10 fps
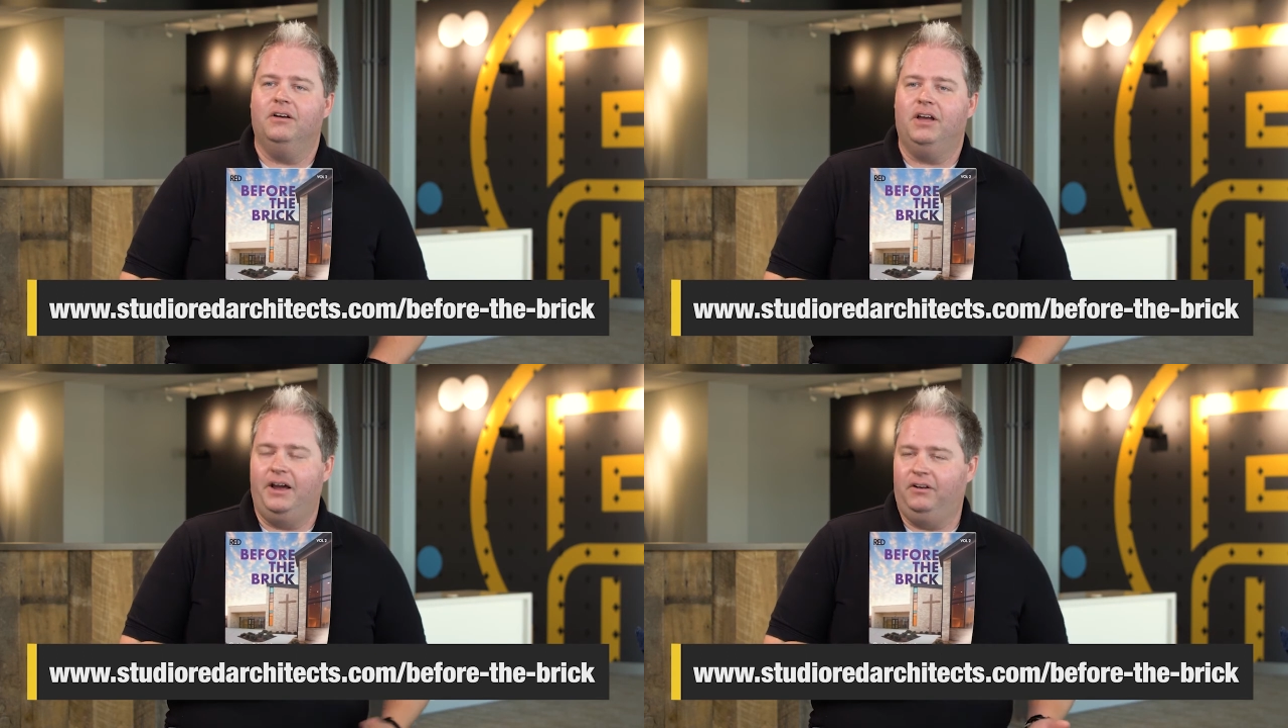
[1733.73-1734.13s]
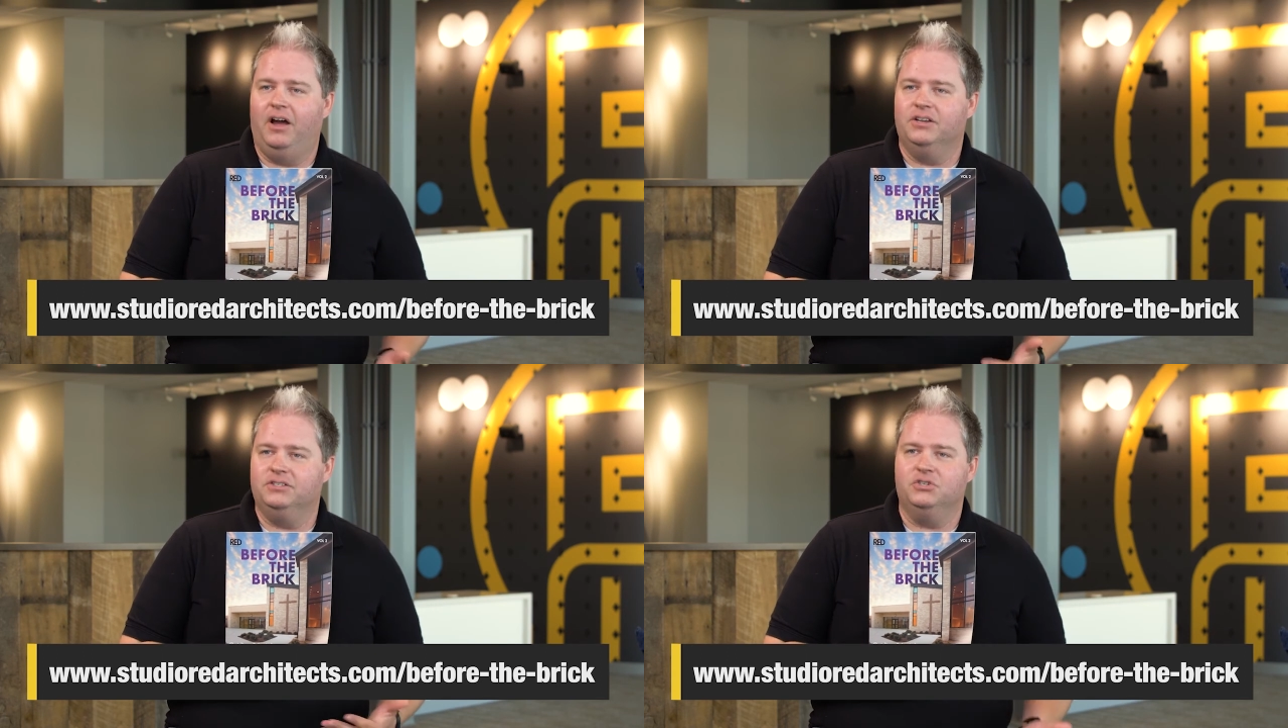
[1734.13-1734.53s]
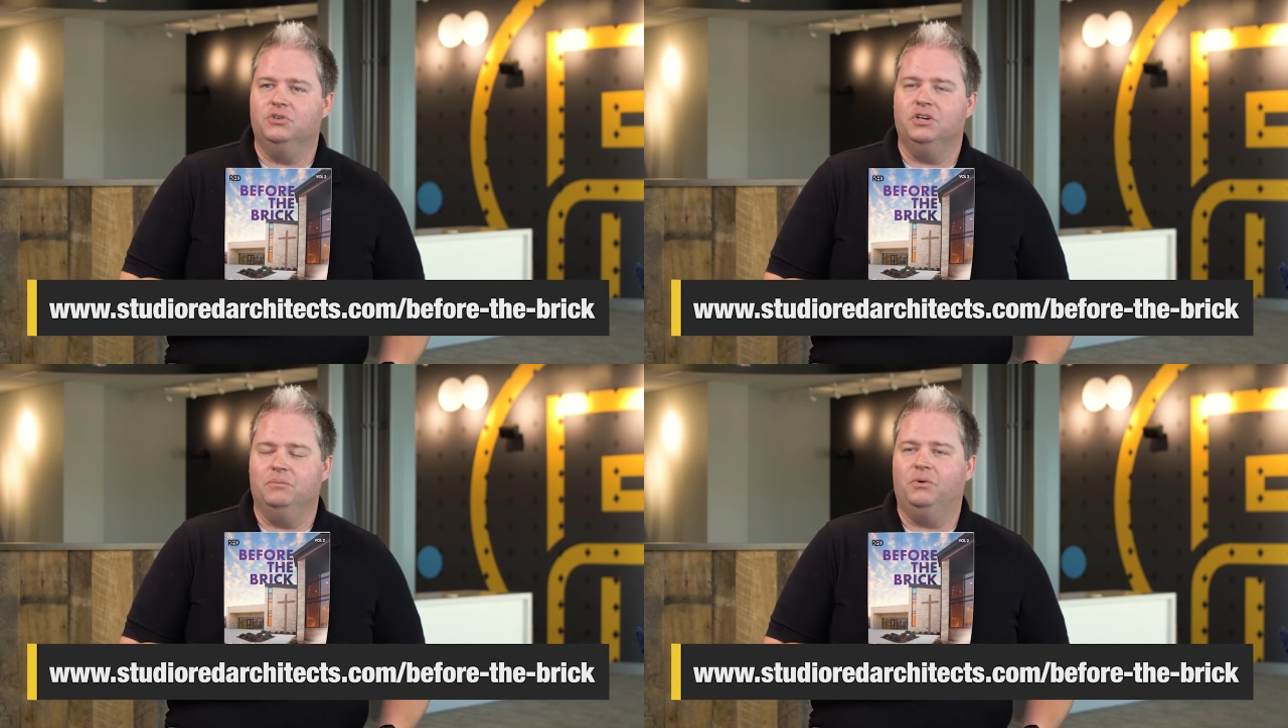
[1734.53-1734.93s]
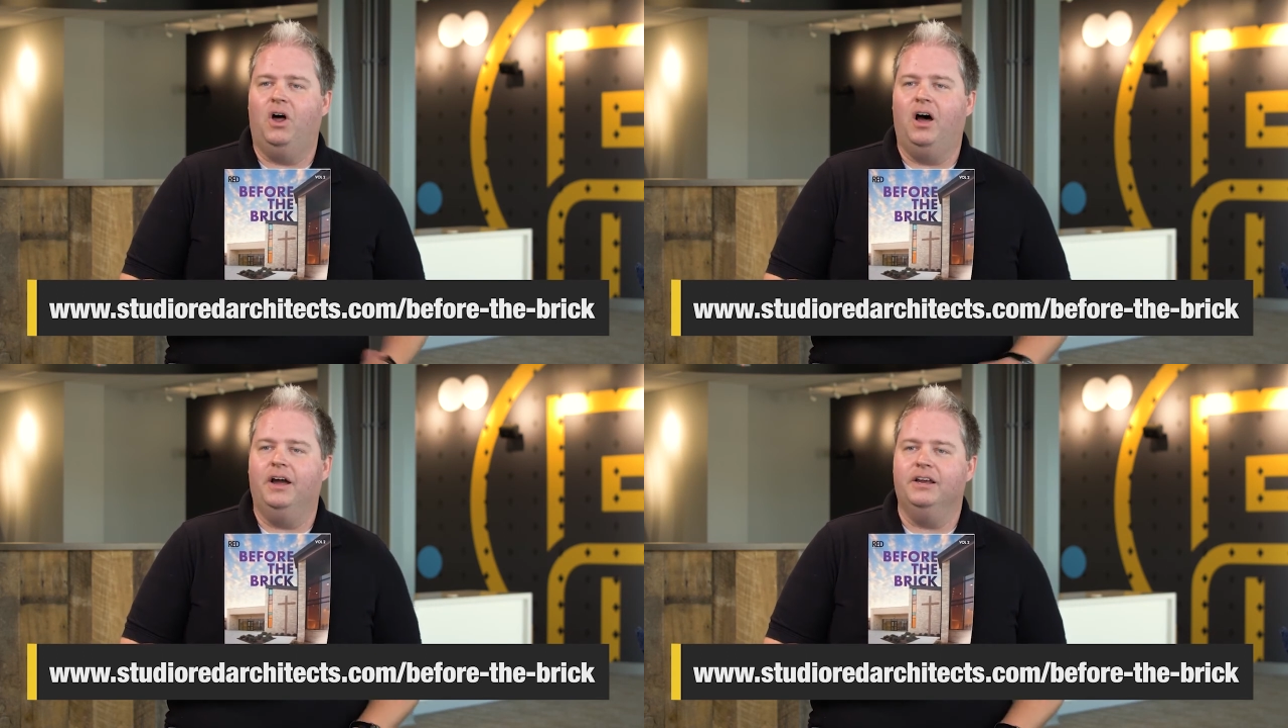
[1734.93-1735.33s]
guidelines that you can
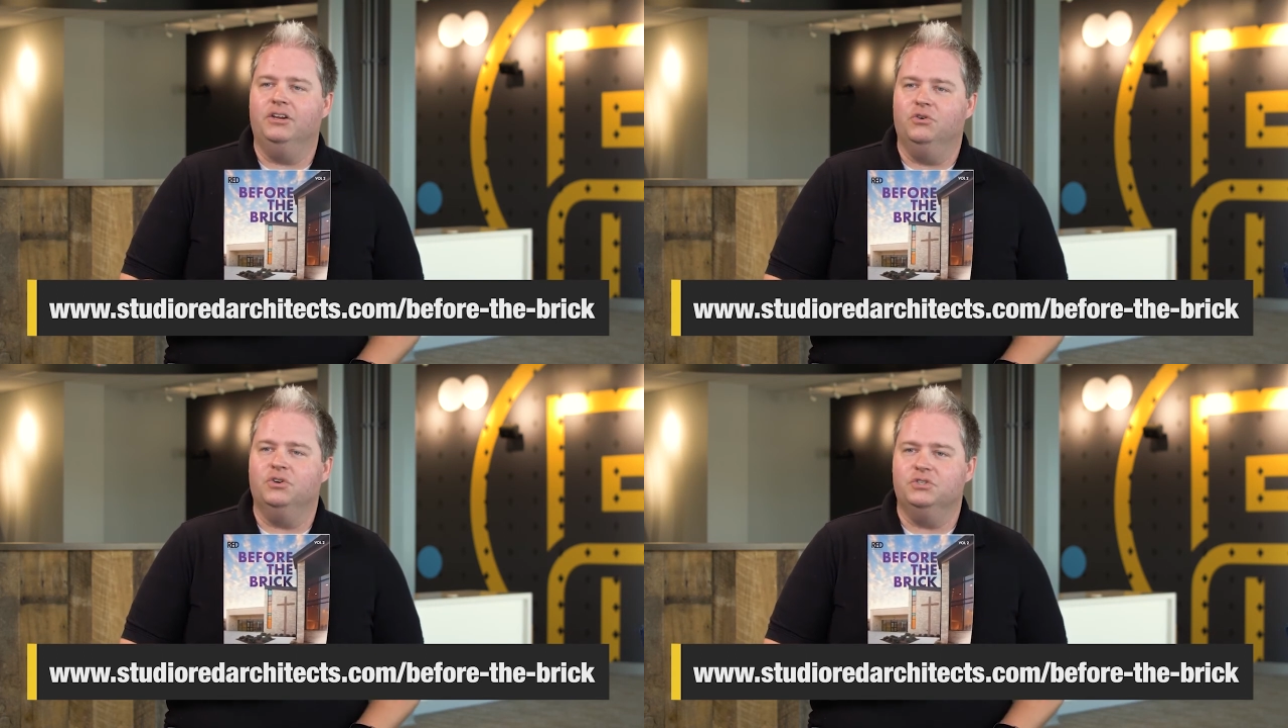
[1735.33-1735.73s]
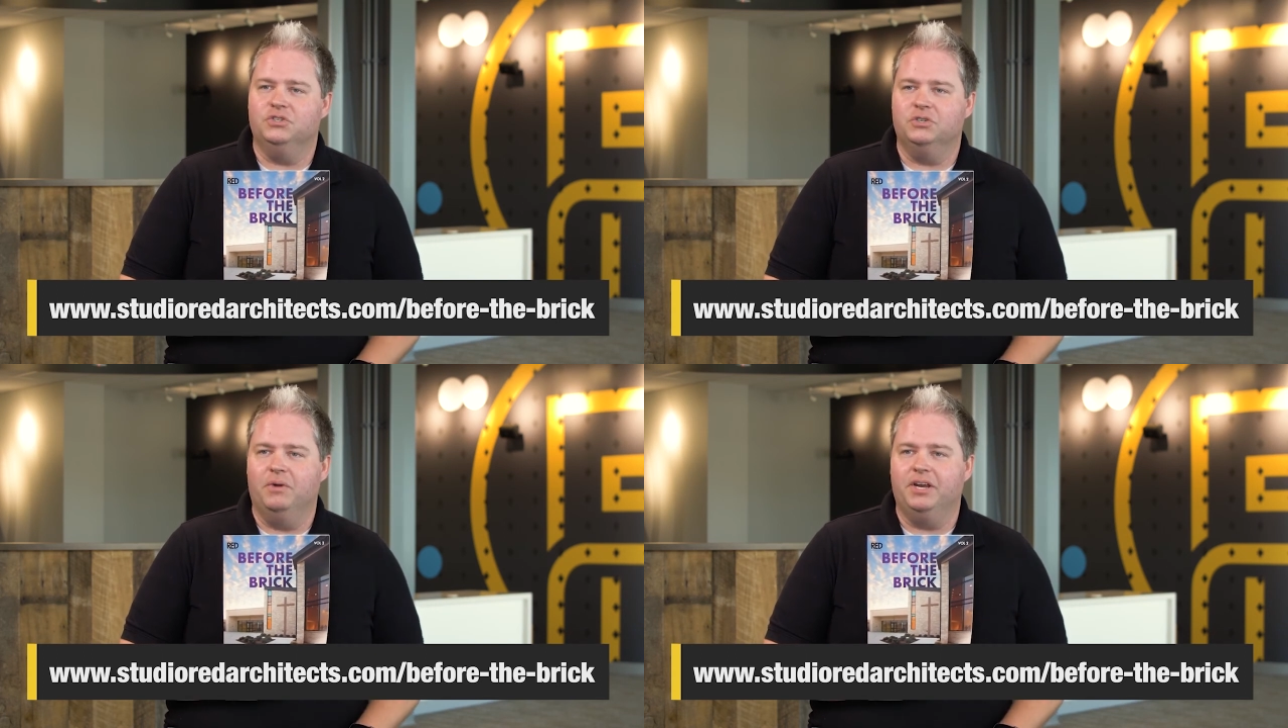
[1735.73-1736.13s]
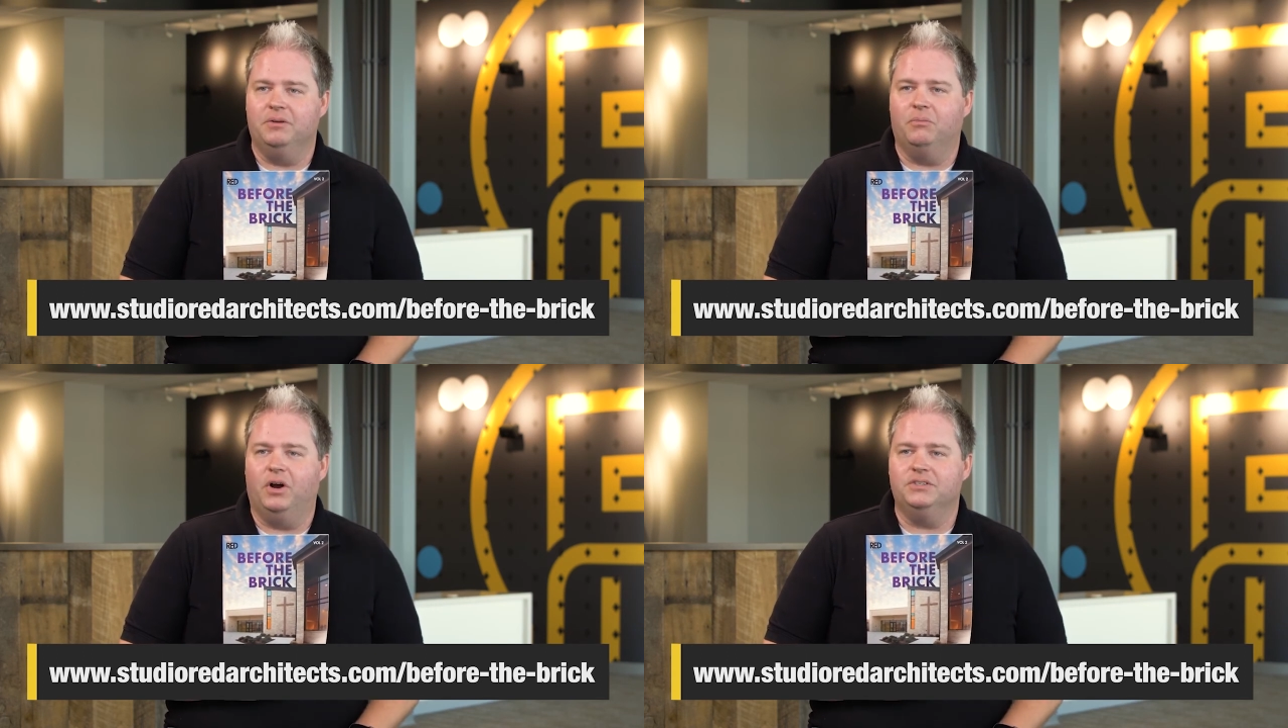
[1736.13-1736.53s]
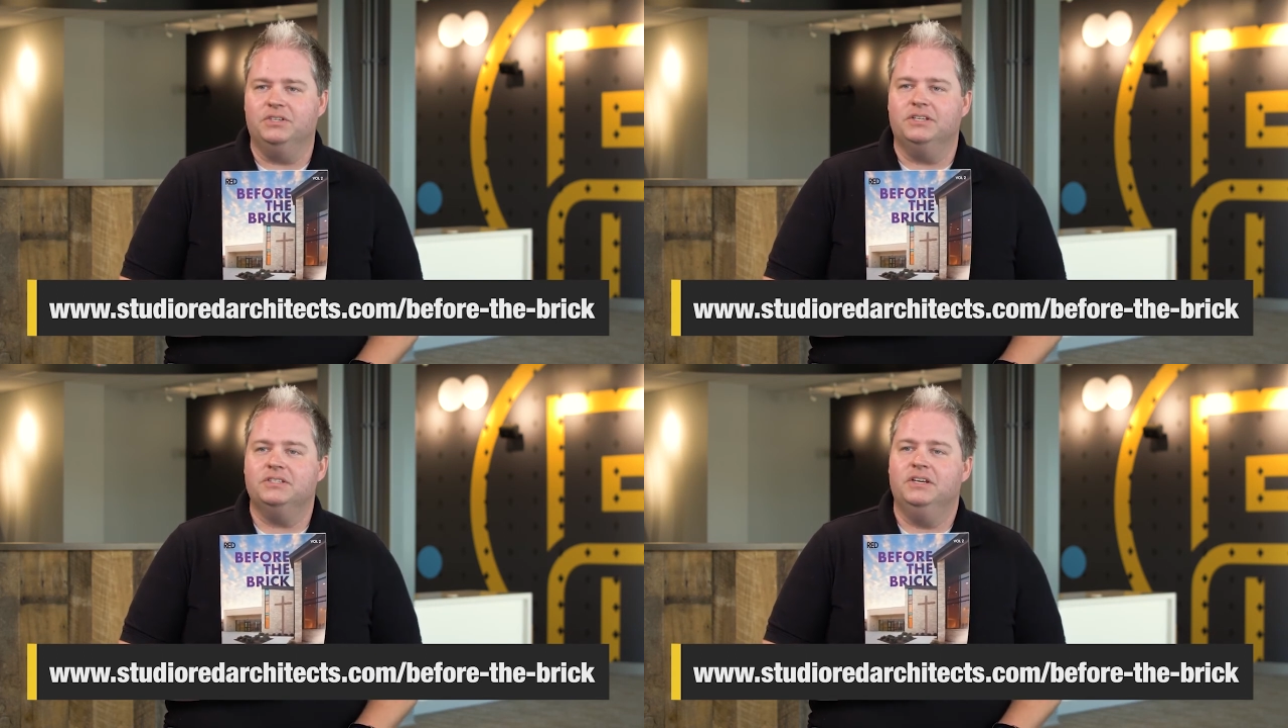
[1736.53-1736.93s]
apply in your decision-making
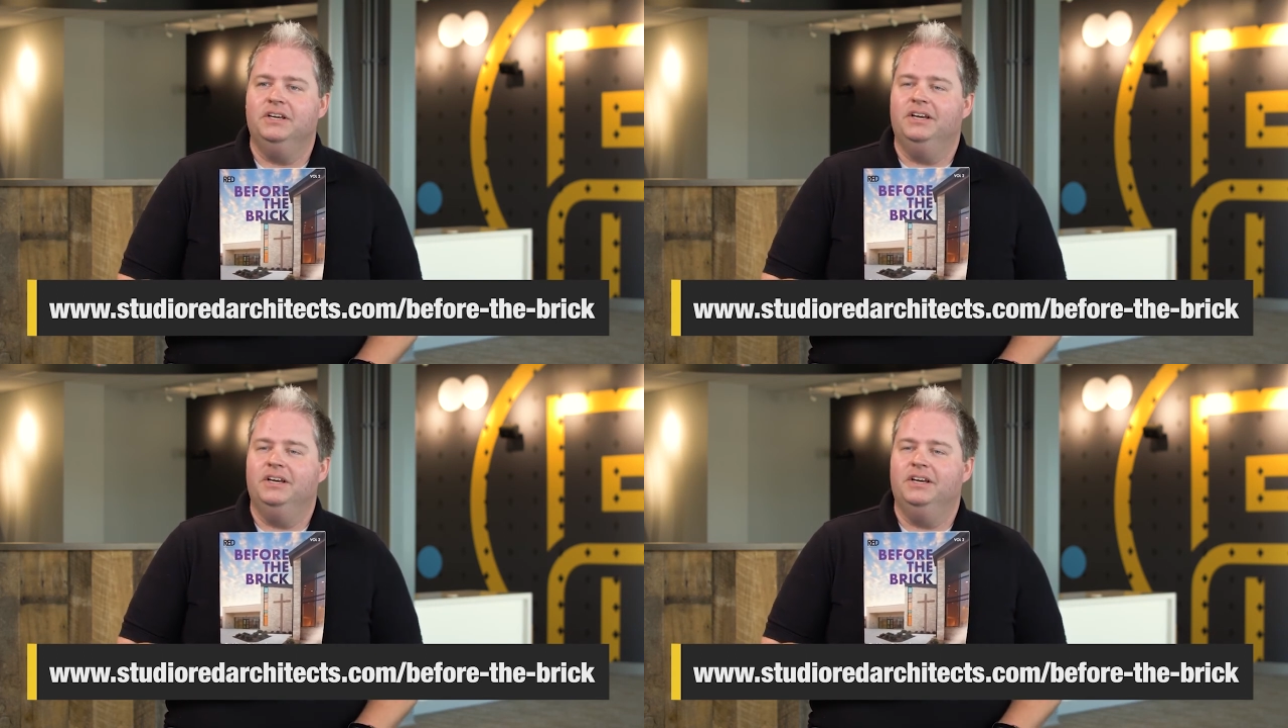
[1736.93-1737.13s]
process.